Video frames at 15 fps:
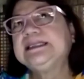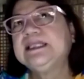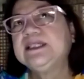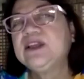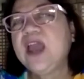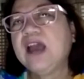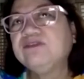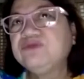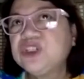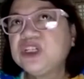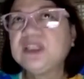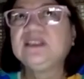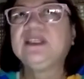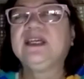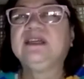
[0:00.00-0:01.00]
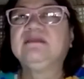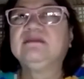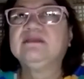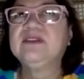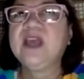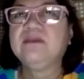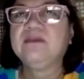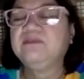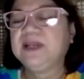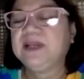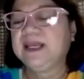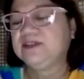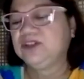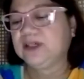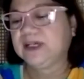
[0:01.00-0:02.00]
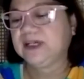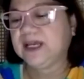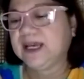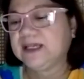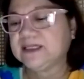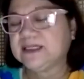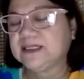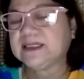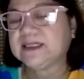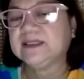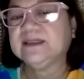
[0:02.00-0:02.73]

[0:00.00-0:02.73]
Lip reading: you have cheated, you have plagiarized.